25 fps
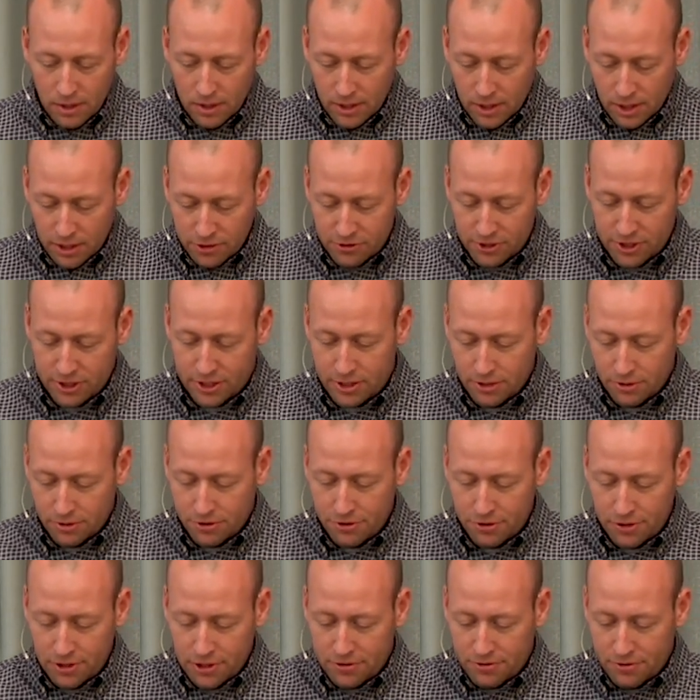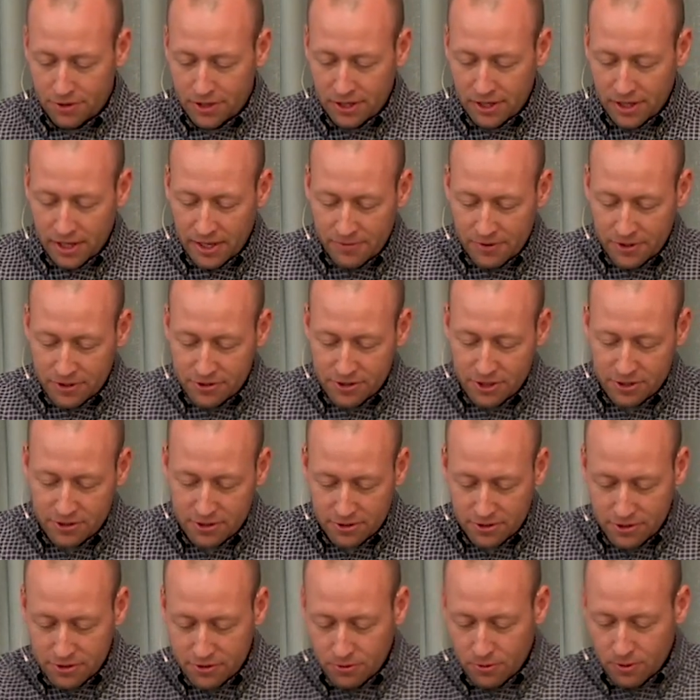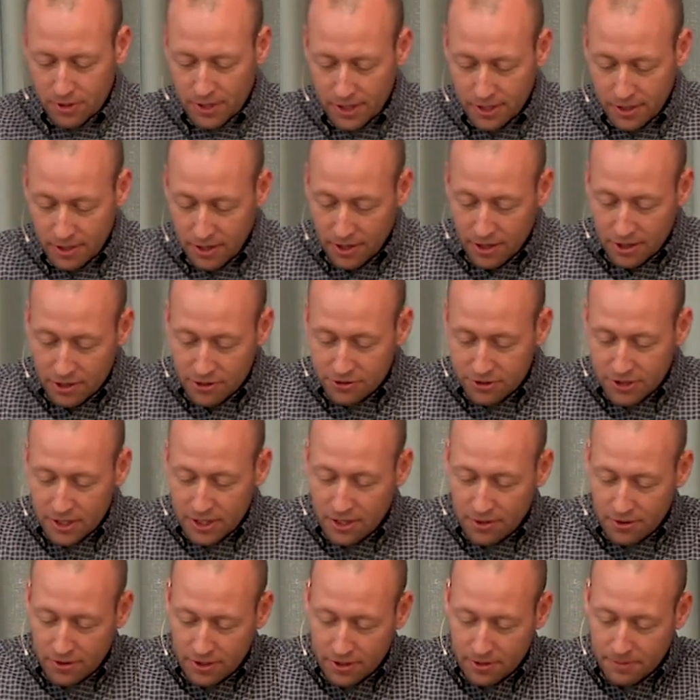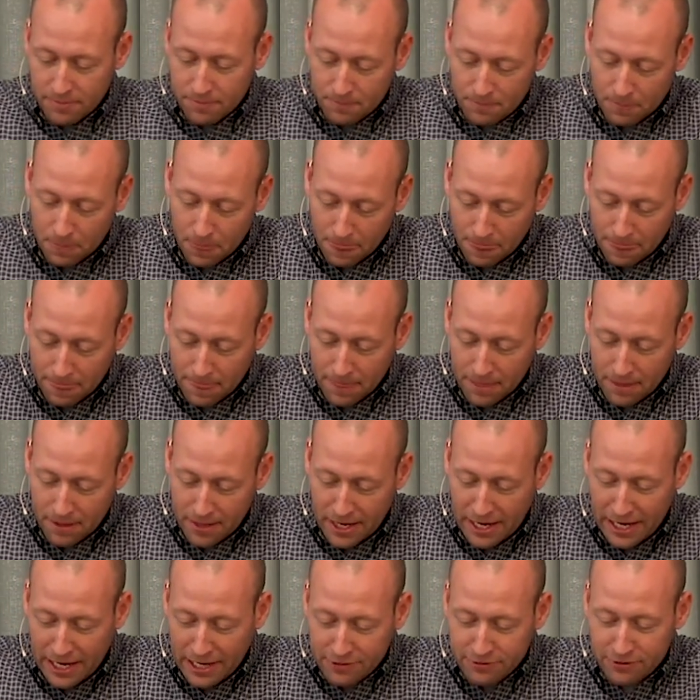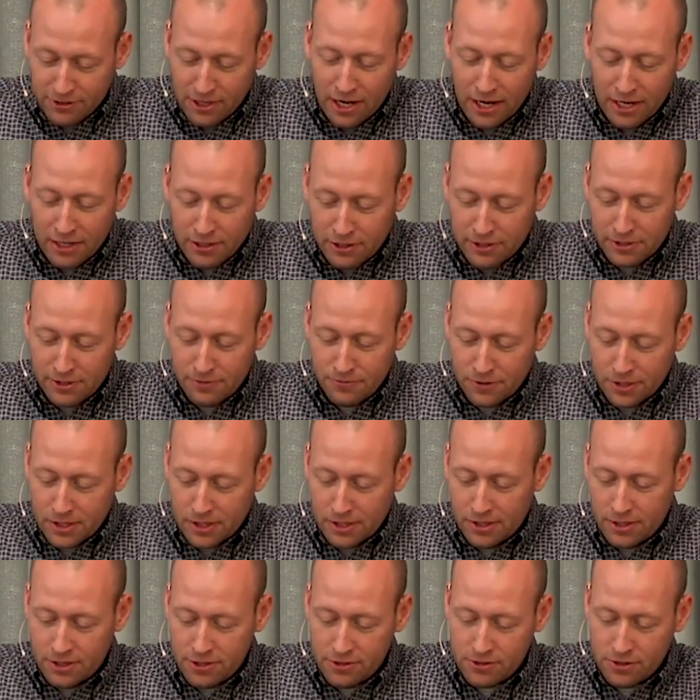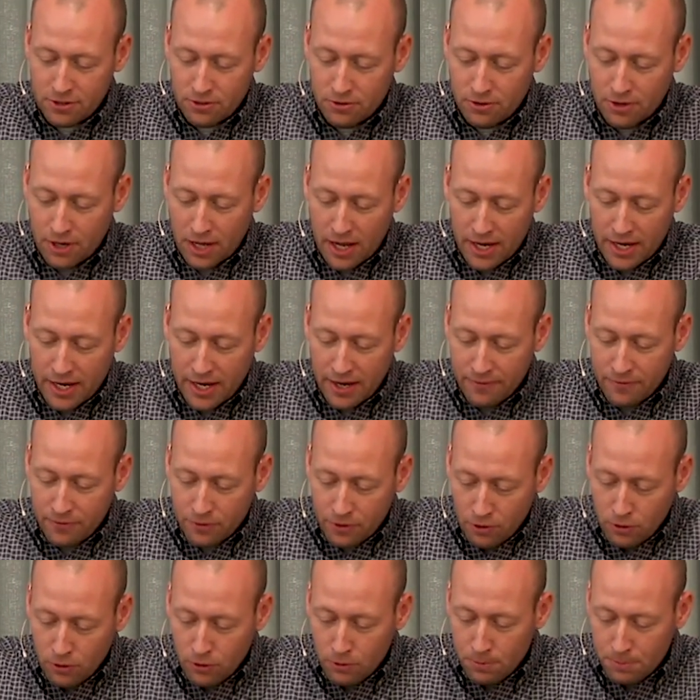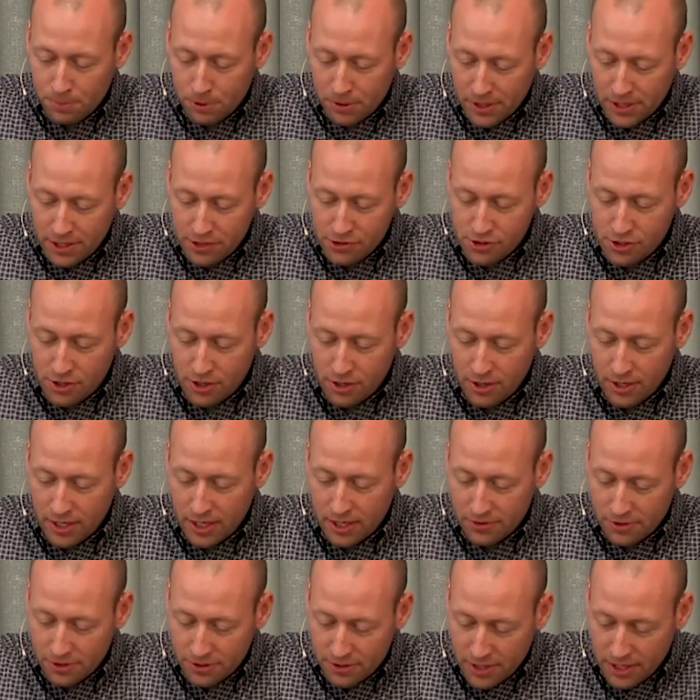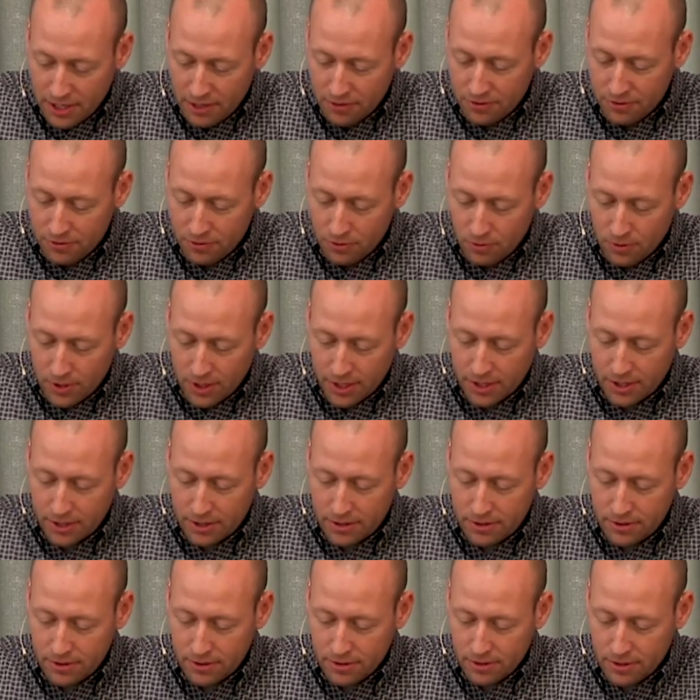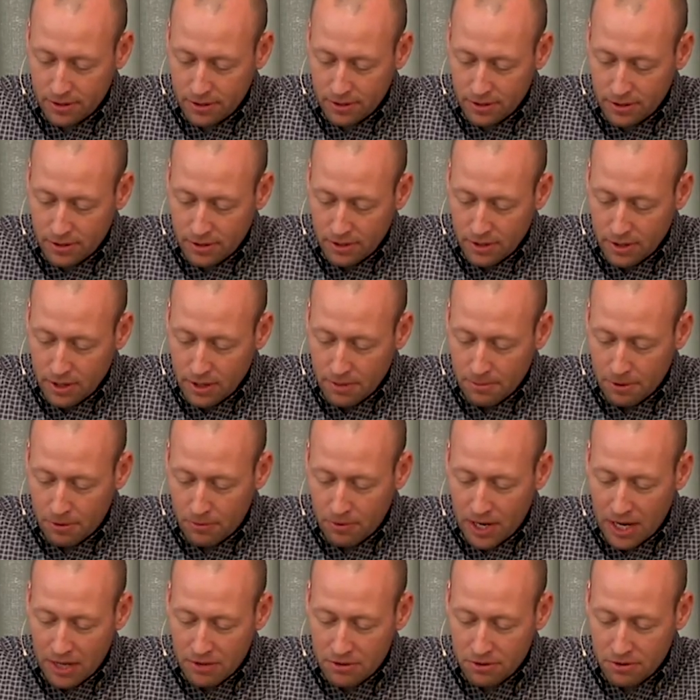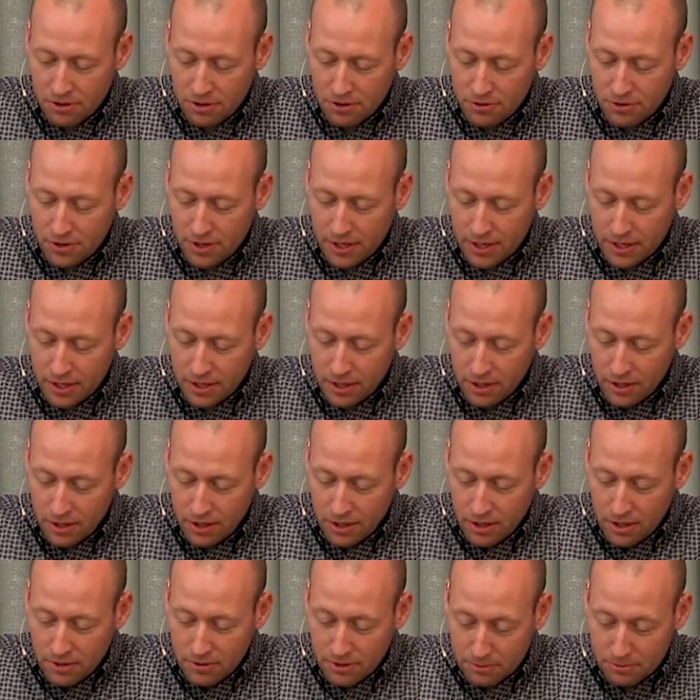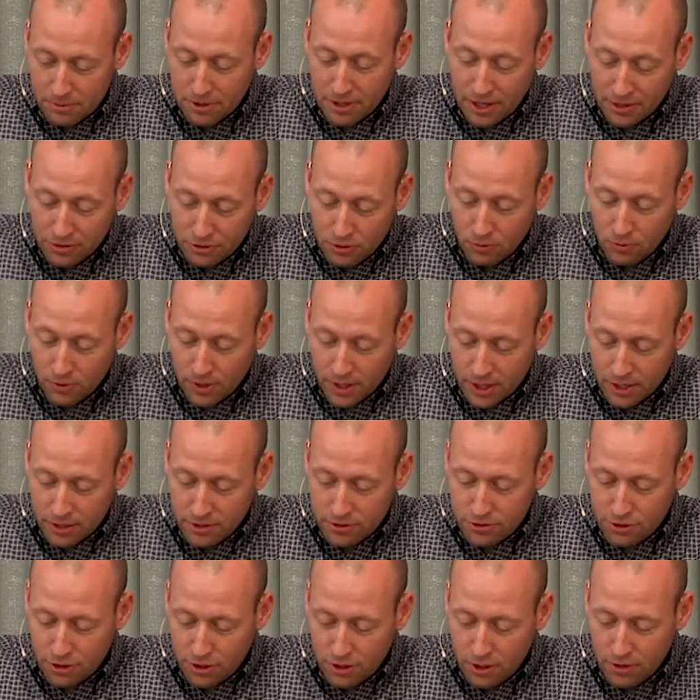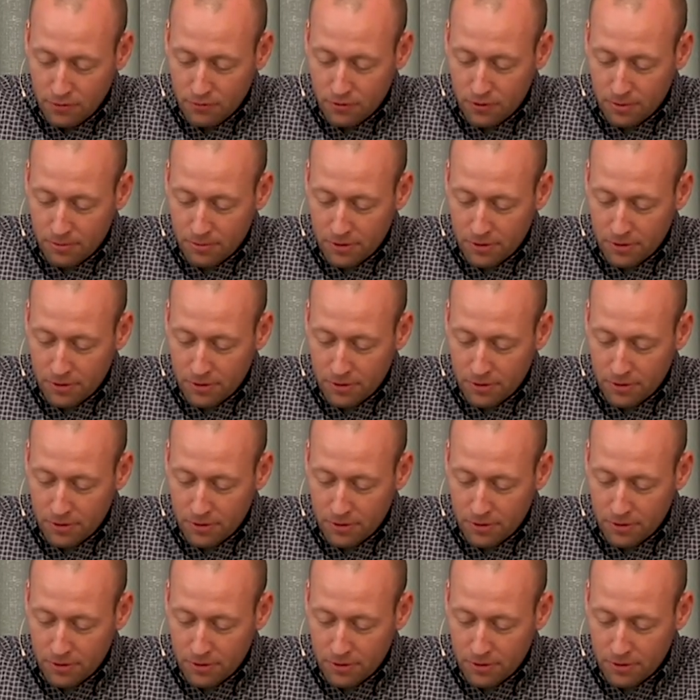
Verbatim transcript: Ezekiel thirty-three eleven says it this way, say to them, as I live, declares the Lord, I have no pleasure in the death of the wicked, but rather that they that the wicked turn from